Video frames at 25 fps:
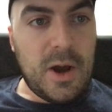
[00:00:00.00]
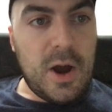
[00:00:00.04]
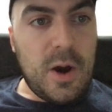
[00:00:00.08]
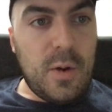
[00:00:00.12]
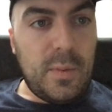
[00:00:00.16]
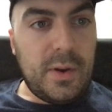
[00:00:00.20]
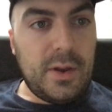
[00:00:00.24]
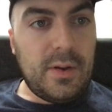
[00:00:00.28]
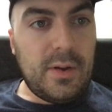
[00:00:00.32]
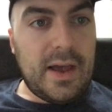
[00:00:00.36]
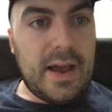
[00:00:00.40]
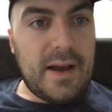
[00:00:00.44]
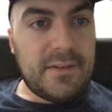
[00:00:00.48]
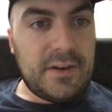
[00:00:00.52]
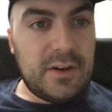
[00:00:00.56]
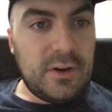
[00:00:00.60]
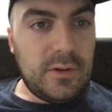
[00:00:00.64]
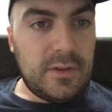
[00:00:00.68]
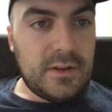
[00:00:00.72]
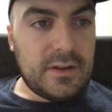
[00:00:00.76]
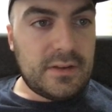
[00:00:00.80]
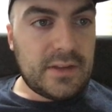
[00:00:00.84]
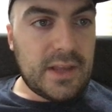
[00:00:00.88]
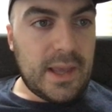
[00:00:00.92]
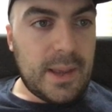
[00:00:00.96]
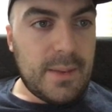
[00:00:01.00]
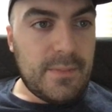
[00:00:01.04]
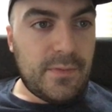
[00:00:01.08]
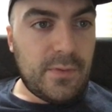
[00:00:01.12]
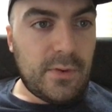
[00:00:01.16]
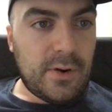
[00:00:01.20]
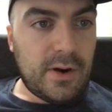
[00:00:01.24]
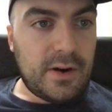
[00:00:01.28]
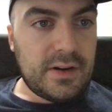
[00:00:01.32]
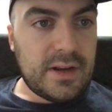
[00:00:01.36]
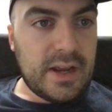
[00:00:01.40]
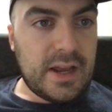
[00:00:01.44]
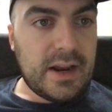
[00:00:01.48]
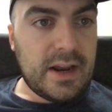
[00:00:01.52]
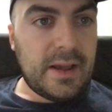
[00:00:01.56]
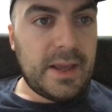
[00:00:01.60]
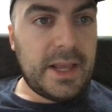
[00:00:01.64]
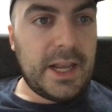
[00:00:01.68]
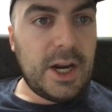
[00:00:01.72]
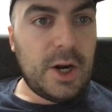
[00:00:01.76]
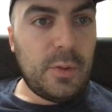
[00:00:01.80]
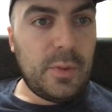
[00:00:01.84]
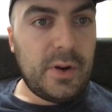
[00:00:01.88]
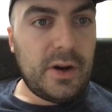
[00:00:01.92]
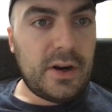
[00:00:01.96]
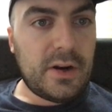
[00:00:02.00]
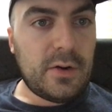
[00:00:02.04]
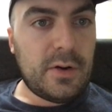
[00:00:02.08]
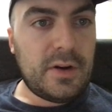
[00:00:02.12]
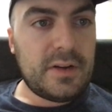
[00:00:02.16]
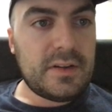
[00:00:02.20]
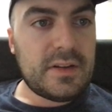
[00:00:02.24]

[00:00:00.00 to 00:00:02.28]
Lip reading: We will have to do the same for our data. Here we are going